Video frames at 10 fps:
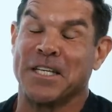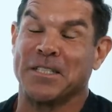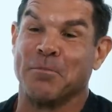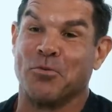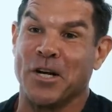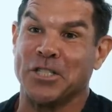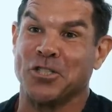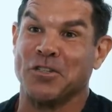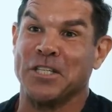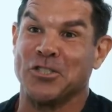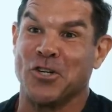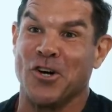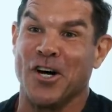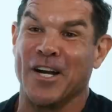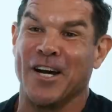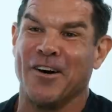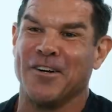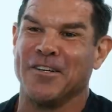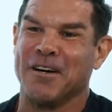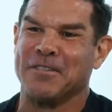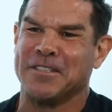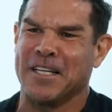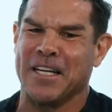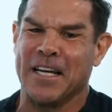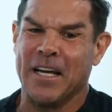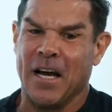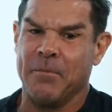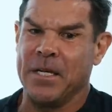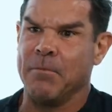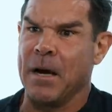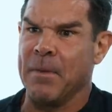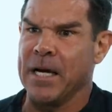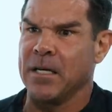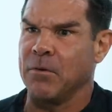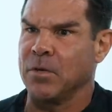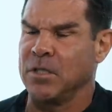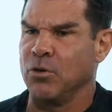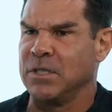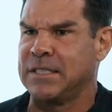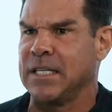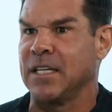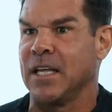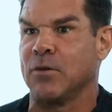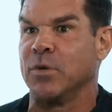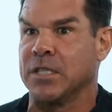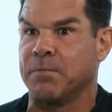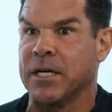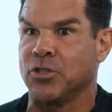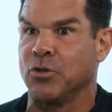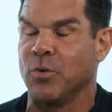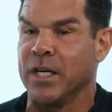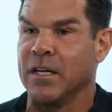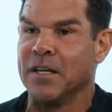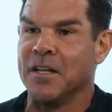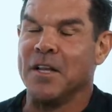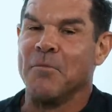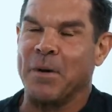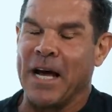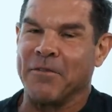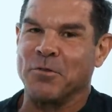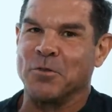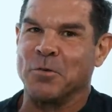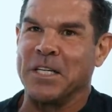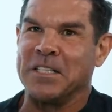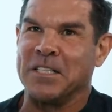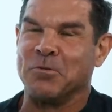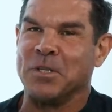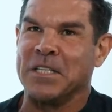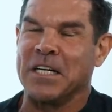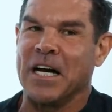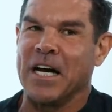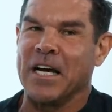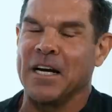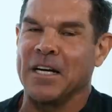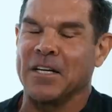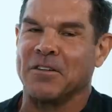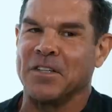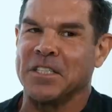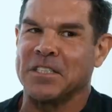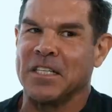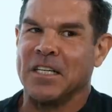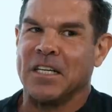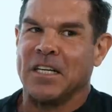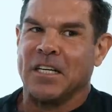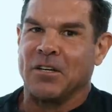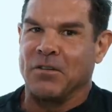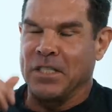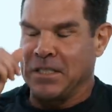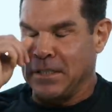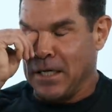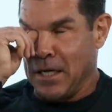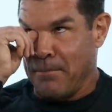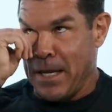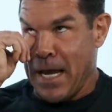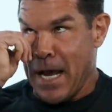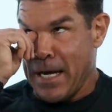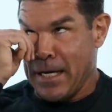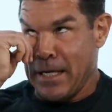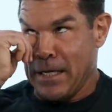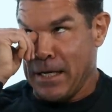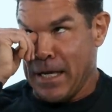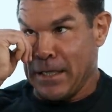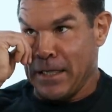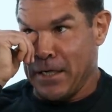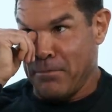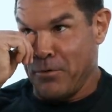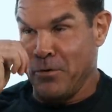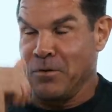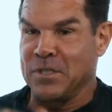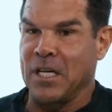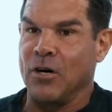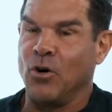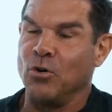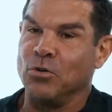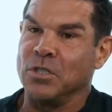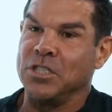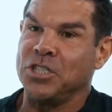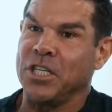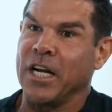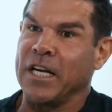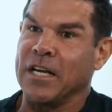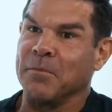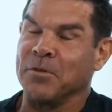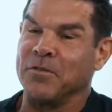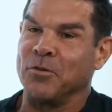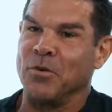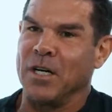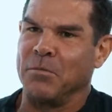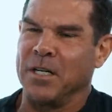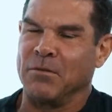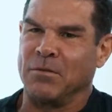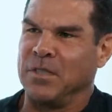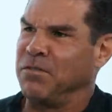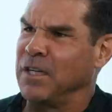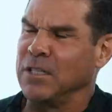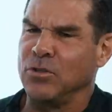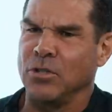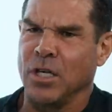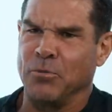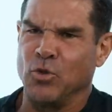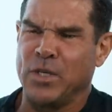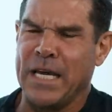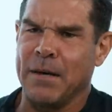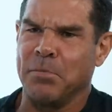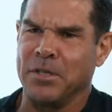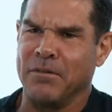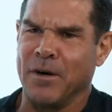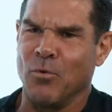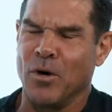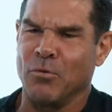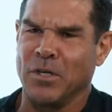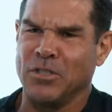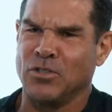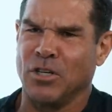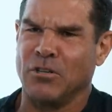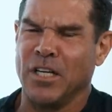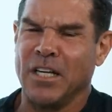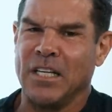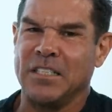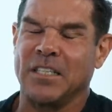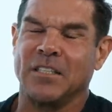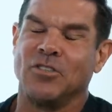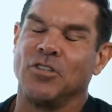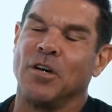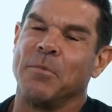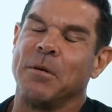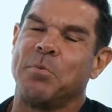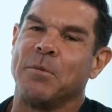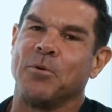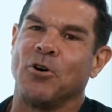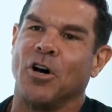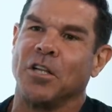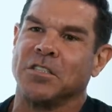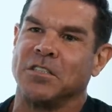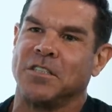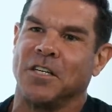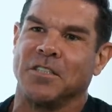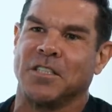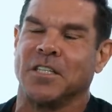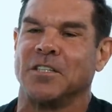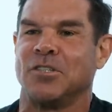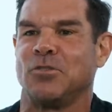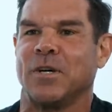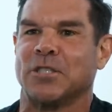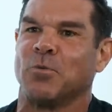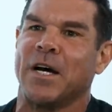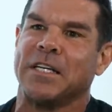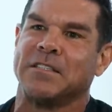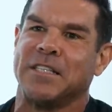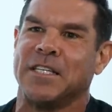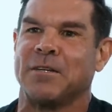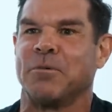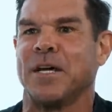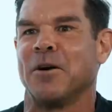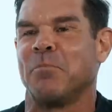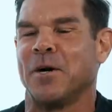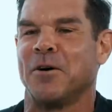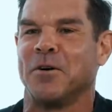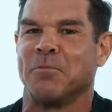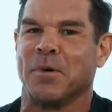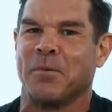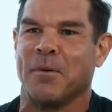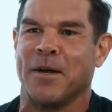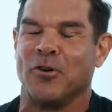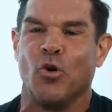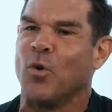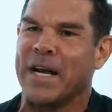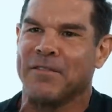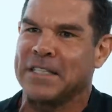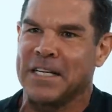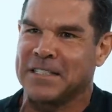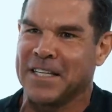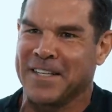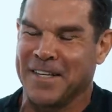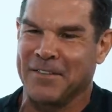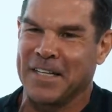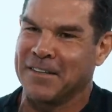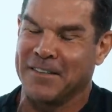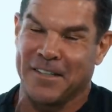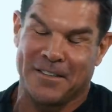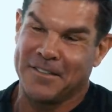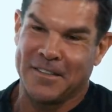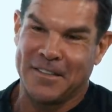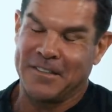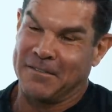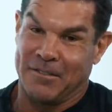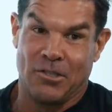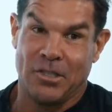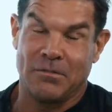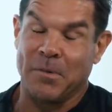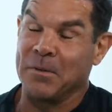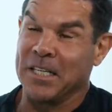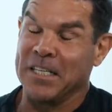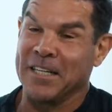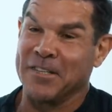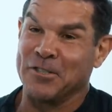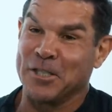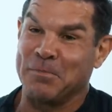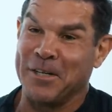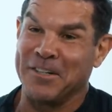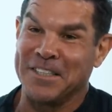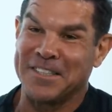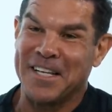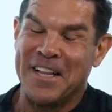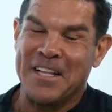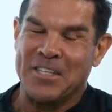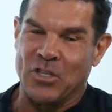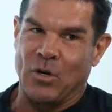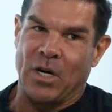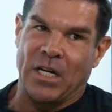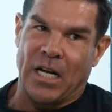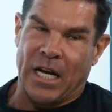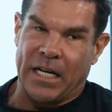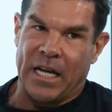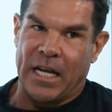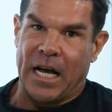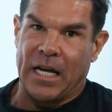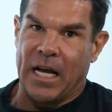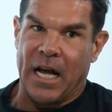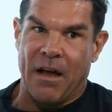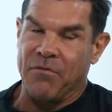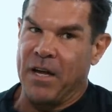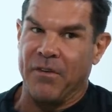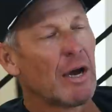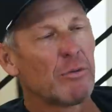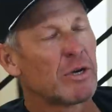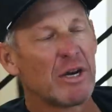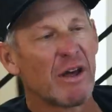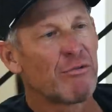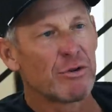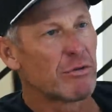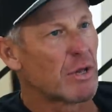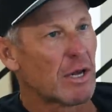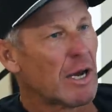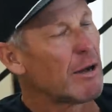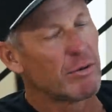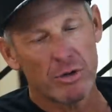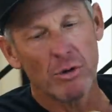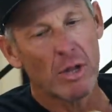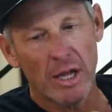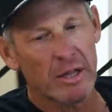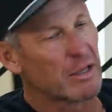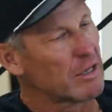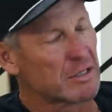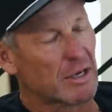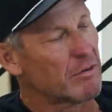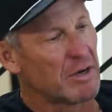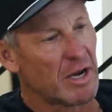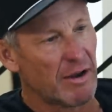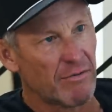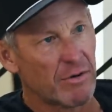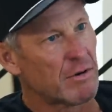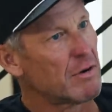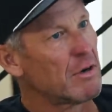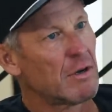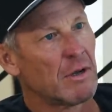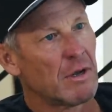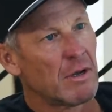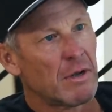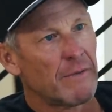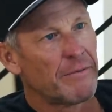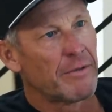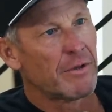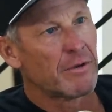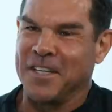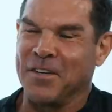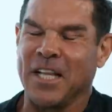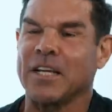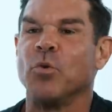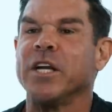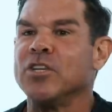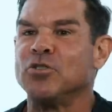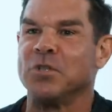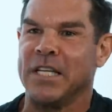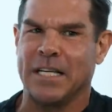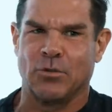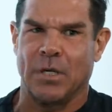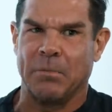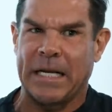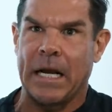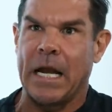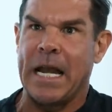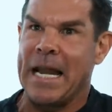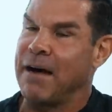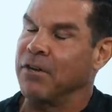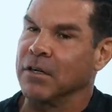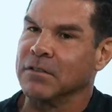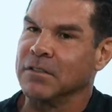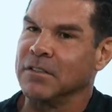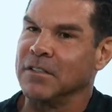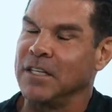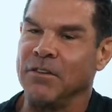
Like the pressure is oh, on. Oh, I was like, I mean, in my mind they were. No one said like we expect you to win, right. but afterwards when I did win, the guy uh, Chris, Chris um, at Athletic Brewing was like, "Holy shit, I can't believe you won." I'm like, "What the fuck are you talking about? You can't believe I won. What are you talking?" He's like, "Dude, you know how many people call us and tell us they're gonna do X, Y, and Z? Can we help out?" And blah blah blah. No one ever does it. I'm like, right. "Well, good. I'm glad you had a good experience." So I would, I would never do that. I would do a lot of things I would never. It was awful. They were like, "When are you doing the next one?" I'm like, "Never." Right.